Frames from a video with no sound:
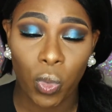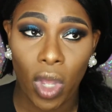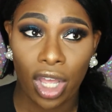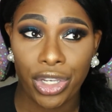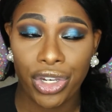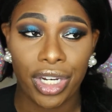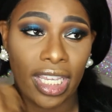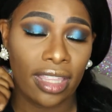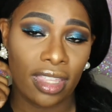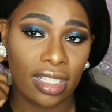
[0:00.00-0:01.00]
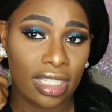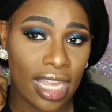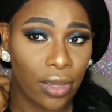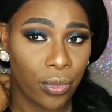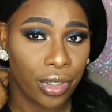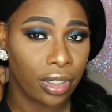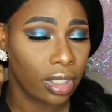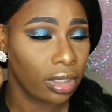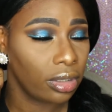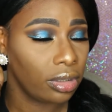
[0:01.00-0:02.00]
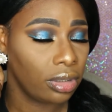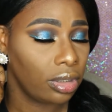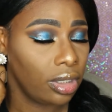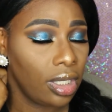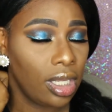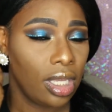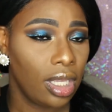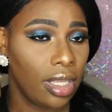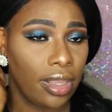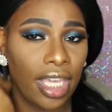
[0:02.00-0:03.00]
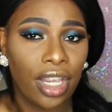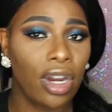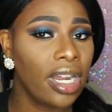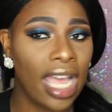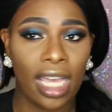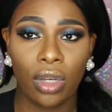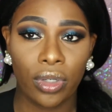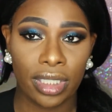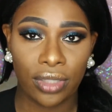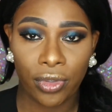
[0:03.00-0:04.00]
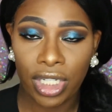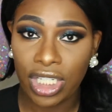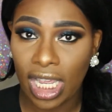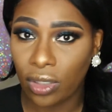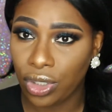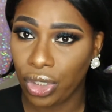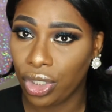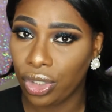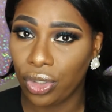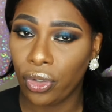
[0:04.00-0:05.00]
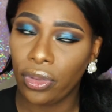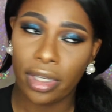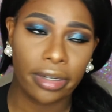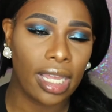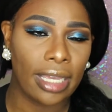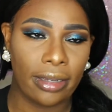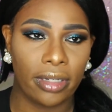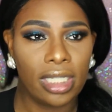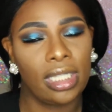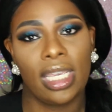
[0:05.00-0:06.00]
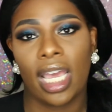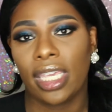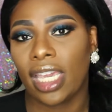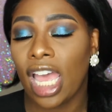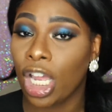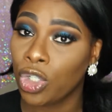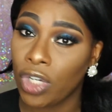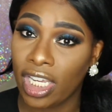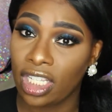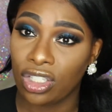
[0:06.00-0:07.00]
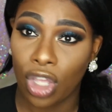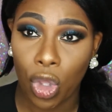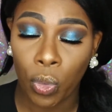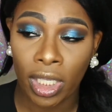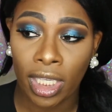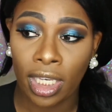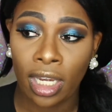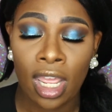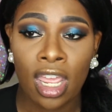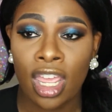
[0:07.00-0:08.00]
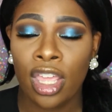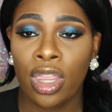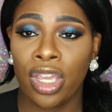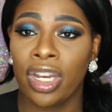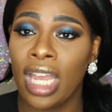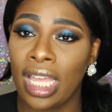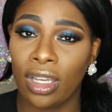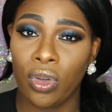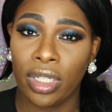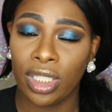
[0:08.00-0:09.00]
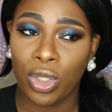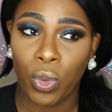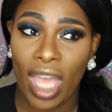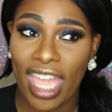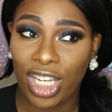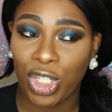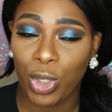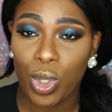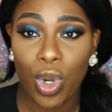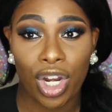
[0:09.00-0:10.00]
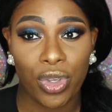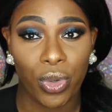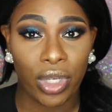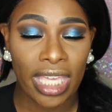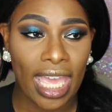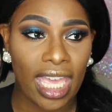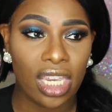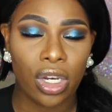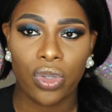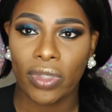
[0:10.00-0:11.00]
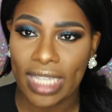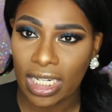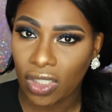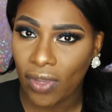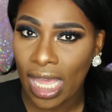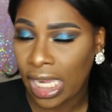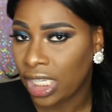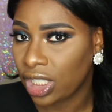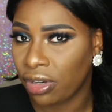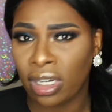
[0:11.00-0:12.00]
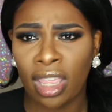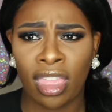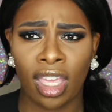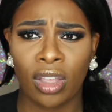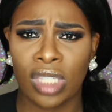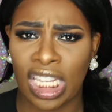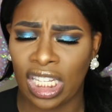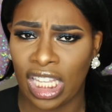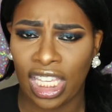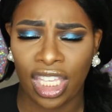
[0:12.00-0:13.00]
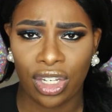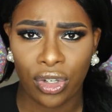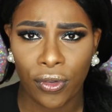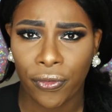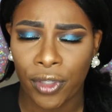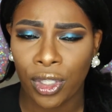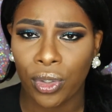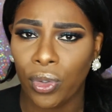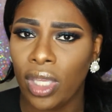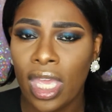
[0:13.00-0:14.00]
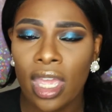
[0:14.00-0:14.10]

while you're in this network, they are not going to reach out to you. They're not going to see how your contract is going they're not going to ask you are you okay are you satisfied is there anything else that they can do for you